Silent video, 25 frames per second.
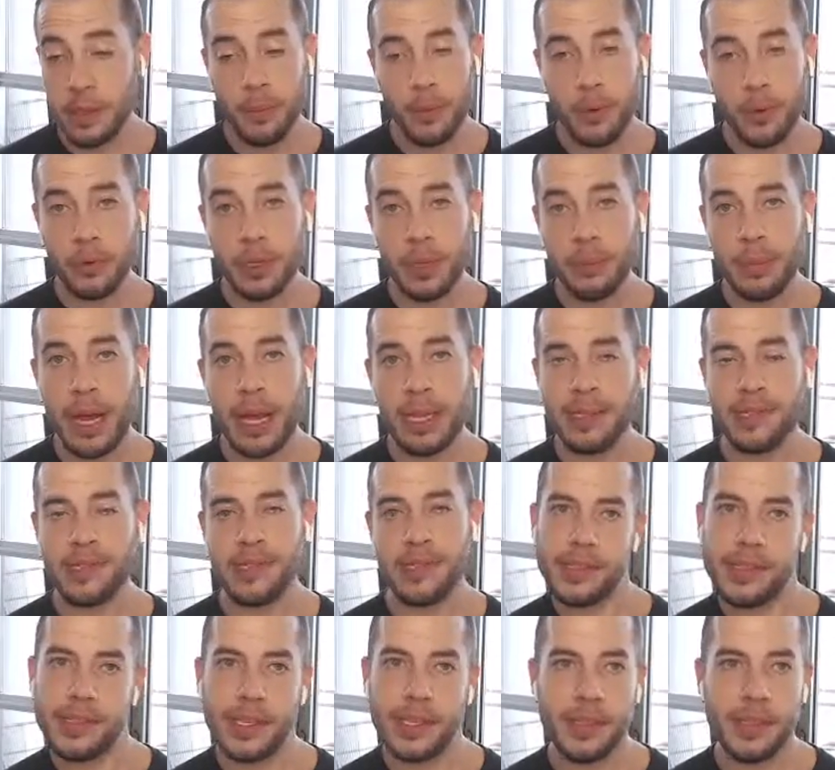
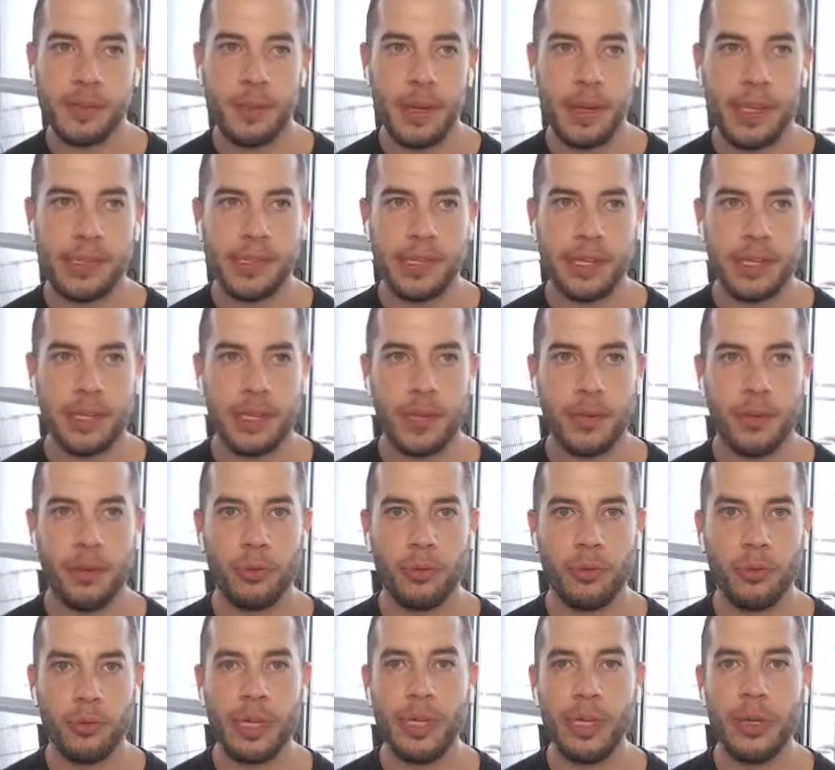rebalancing is basically the
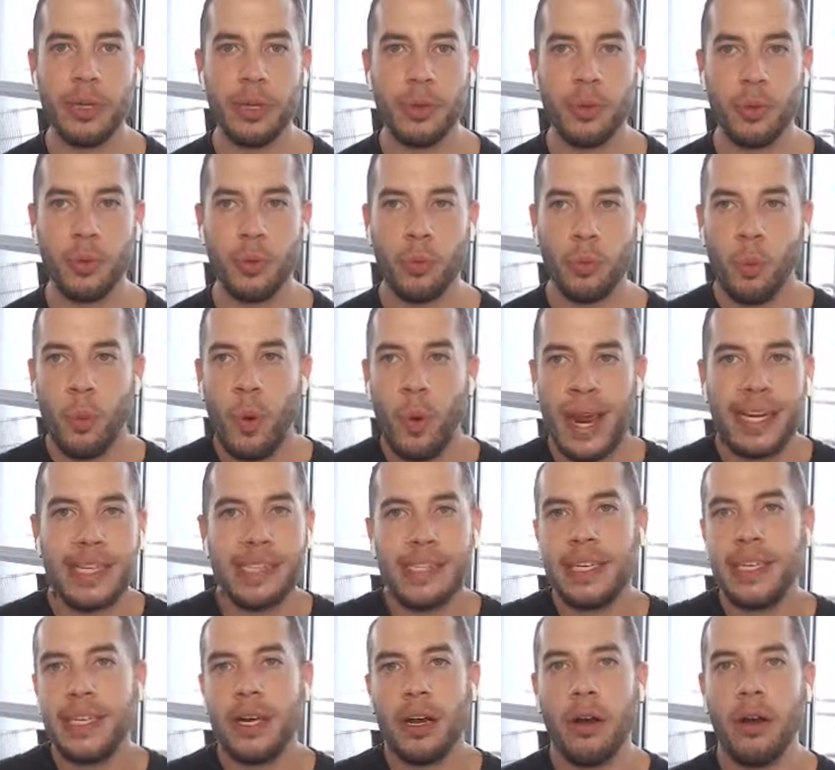
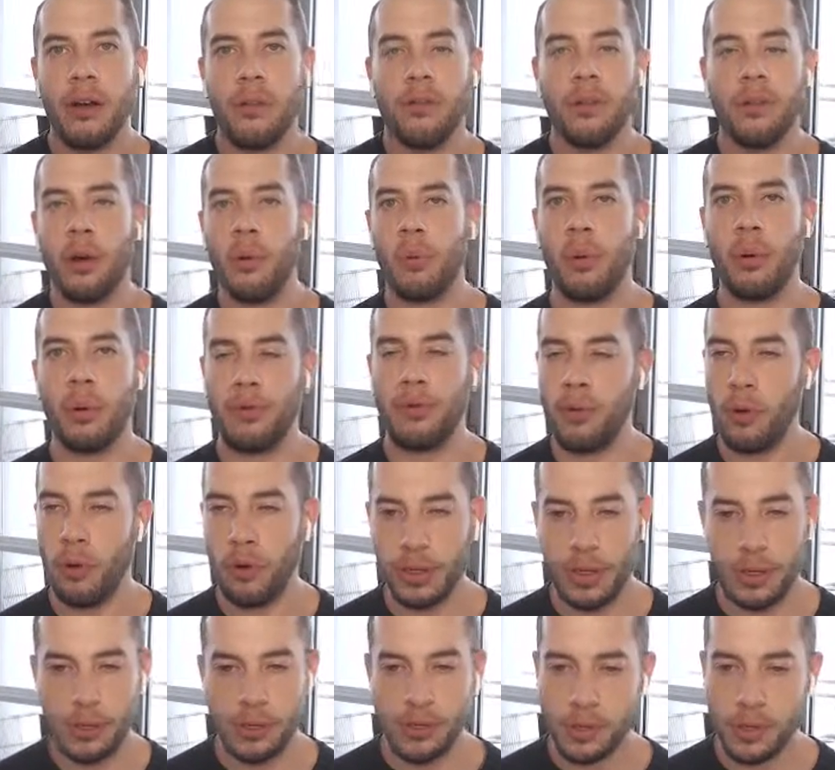re-weighting of a
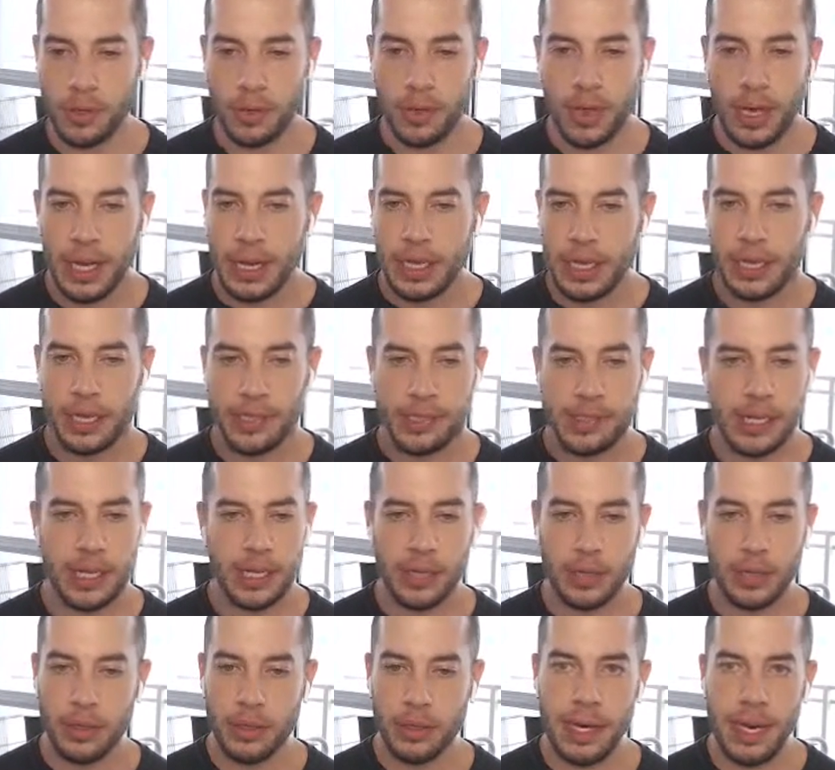portfolio. So let's take a
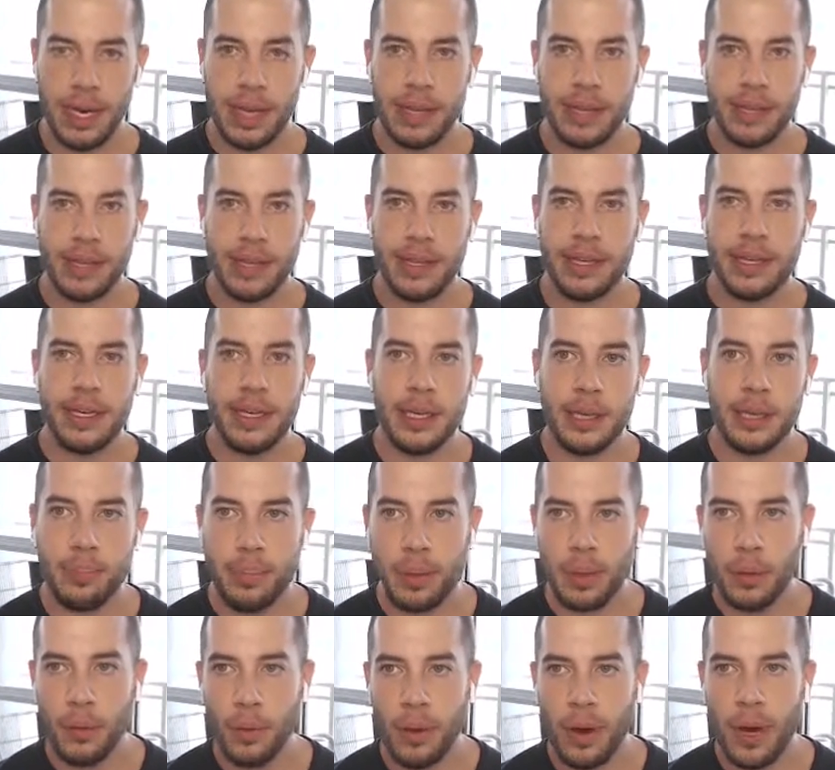look at the
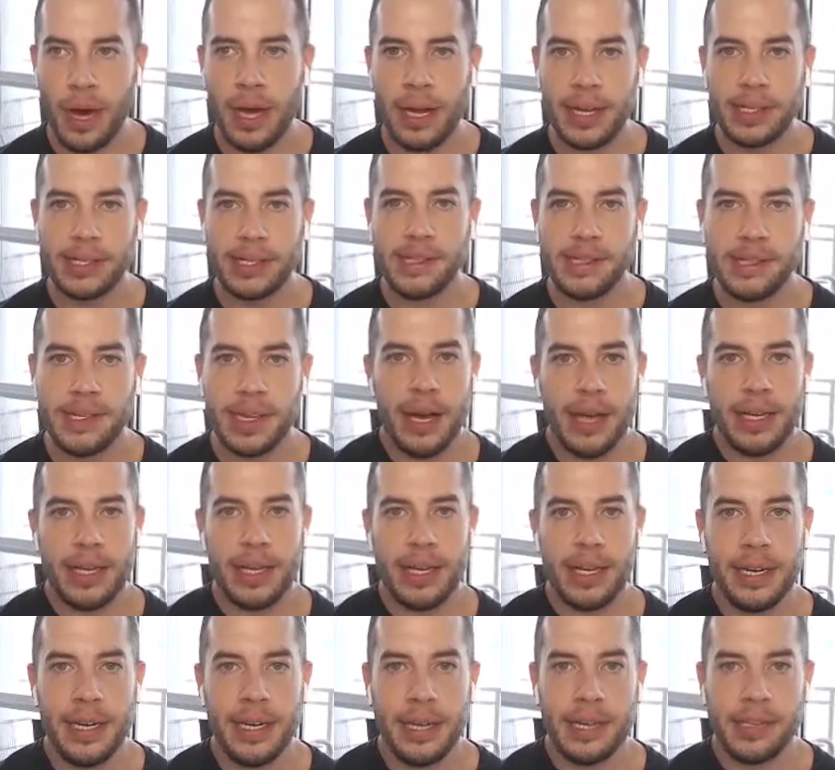Bitwise
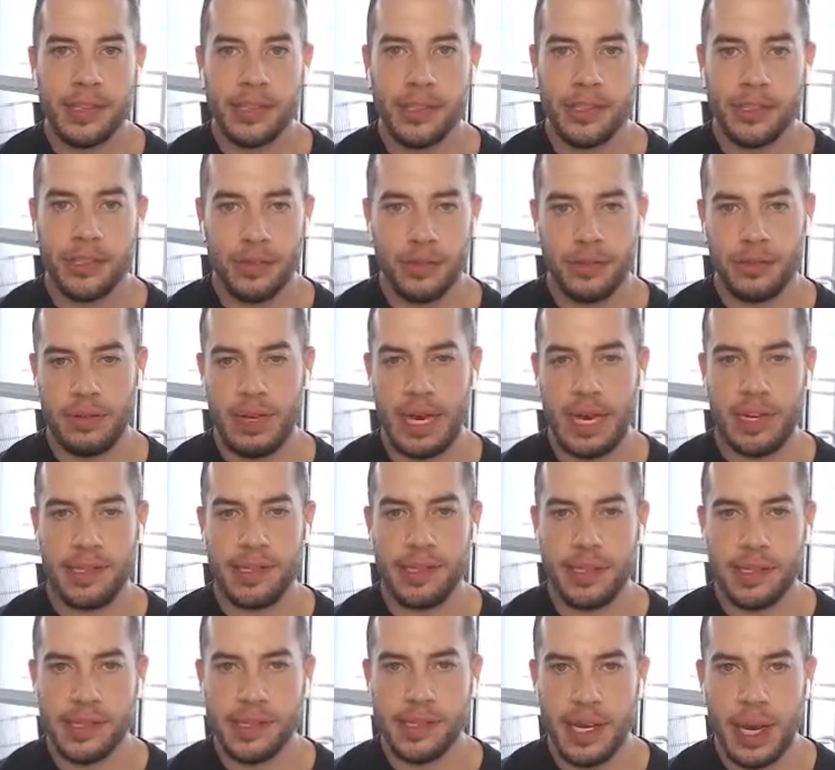index just as an
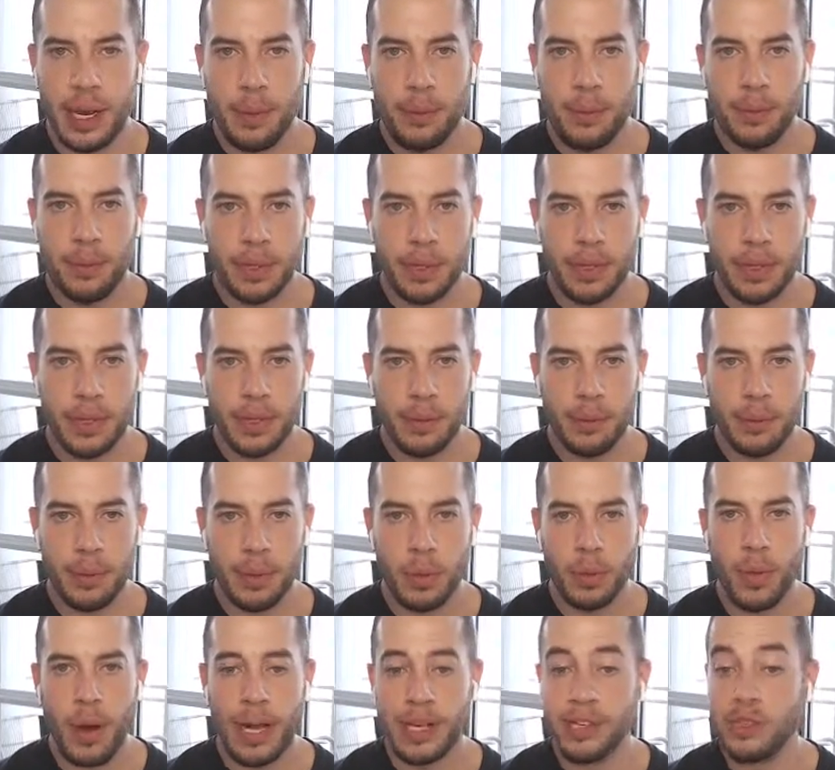example, the
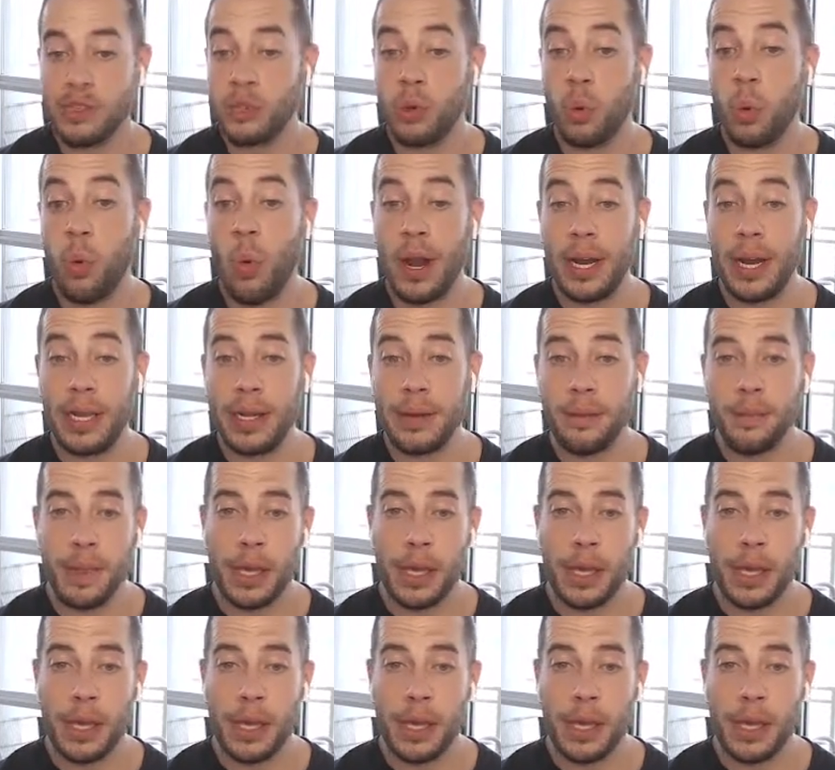Bitwise 20.